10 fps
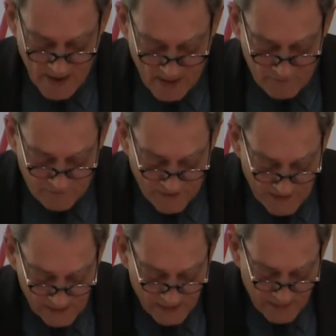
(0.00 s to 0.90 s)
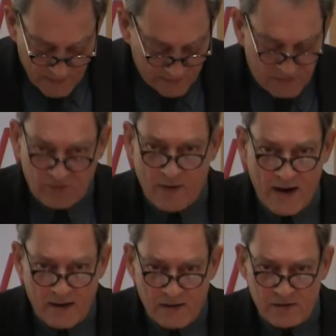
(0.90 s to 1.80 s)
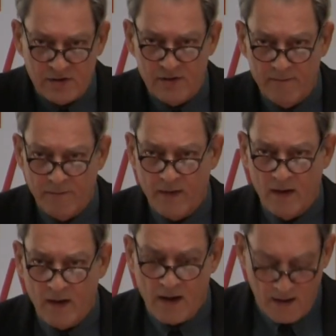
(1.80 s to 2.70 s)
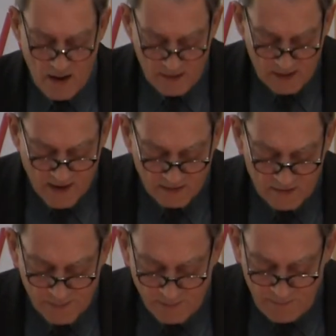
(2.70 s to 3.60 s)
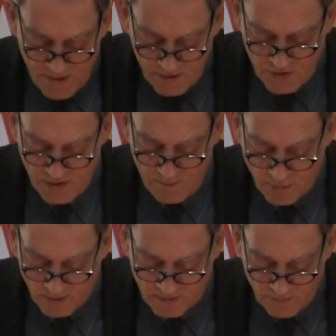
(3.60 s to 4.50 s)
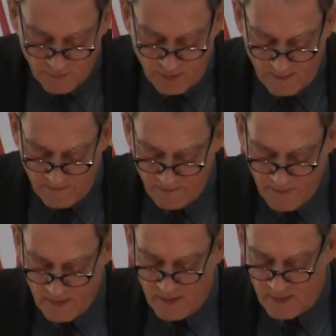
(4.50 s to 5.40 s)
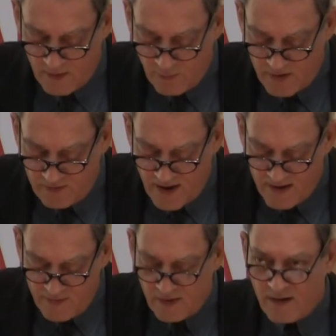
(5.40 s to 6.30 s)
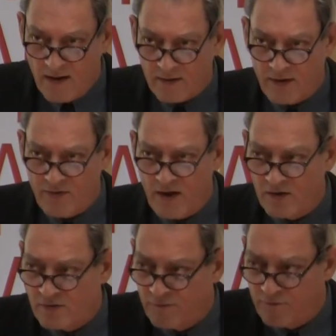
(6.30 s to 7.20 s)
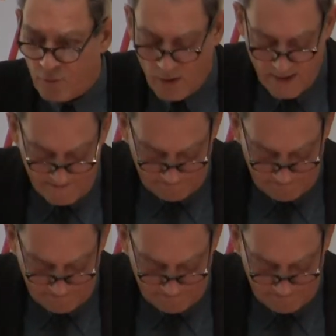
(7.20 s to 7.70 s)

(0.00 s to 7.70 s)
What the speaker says: And finally, the strange and unaccountable binge in Baltimore, where he died in the gutter at the age of 40.